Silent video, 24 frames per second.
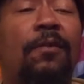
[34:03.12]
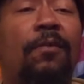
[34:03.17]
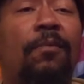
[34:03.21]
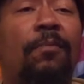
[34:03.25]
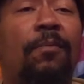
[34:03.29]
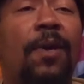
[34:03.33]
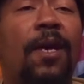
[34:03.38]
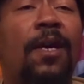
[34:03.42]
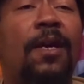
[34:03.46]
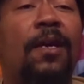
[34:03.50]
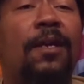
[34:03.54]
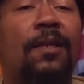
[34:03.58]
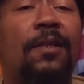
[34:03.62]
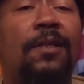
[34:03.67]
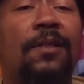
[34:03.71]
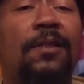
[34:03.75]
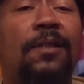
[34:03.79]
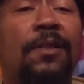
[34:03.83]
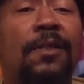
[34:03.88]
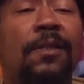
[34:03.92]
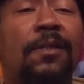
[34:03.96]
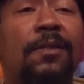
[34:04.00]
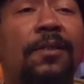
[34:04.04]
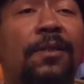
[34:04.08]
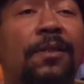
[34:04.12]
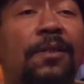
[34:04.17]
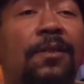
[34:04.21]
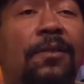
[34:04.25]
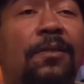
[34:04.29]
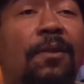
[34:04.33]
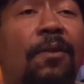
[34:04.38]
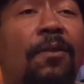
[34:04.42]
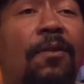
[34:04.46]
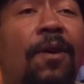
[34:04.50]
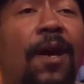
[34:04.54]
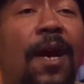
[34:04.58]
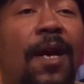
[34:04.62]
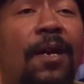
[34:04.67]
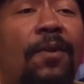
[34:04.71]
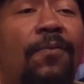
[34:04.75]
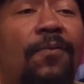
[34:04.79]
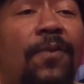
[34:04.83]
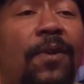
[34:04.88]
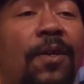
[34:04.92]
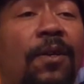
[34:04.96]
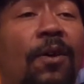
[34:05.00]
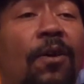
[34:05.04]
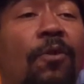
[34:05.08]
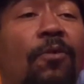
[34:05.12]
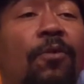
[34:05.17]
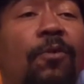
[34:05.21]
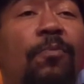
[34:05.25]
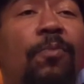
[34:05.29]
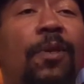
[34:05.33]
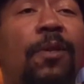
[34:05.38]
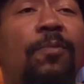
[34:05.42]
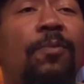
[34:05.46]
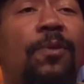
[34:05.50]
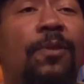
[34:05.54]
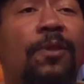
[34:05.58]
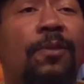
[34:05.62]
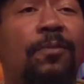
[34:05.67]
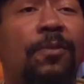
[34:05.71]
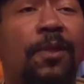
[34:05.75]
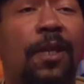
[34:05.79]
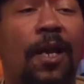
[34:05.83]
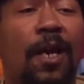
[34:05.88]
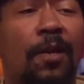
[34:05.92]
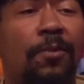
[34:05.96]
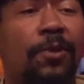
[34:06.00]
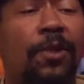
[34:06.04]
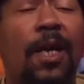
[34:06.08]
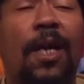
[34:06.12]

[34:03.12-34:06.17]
making decisions on how to feed hungry people sometimes.